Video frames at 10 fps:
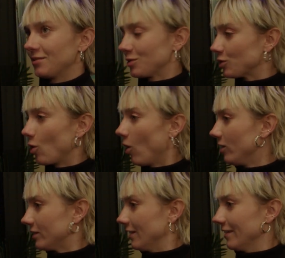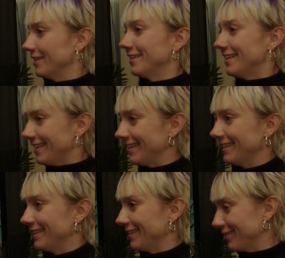golden
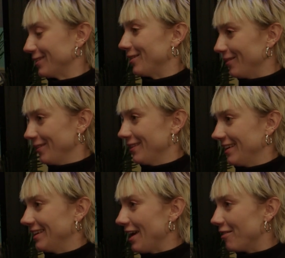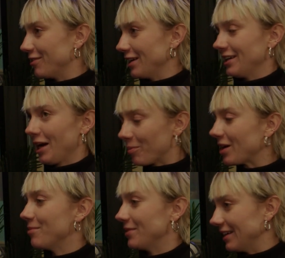in, you know, in every
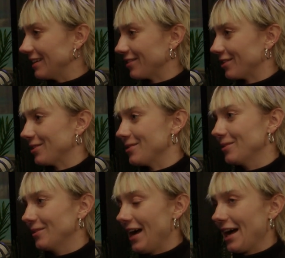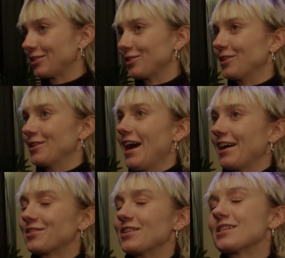upcoming, you know, actor or
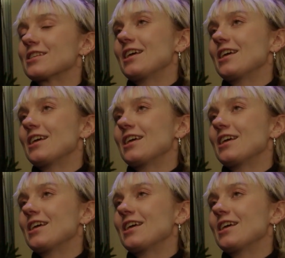actress.